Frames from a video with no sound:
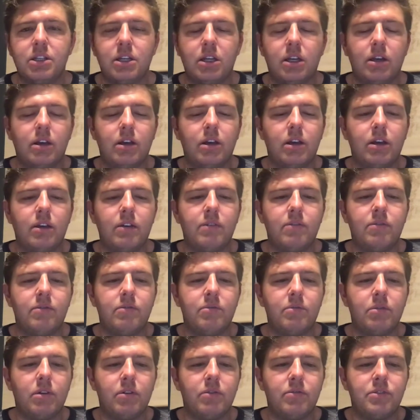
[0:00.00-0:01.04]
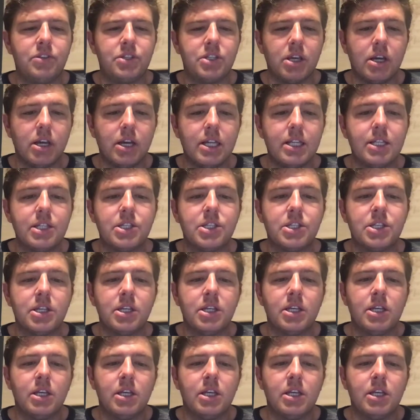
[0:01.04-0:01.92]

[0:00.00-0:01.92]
uh, of of sons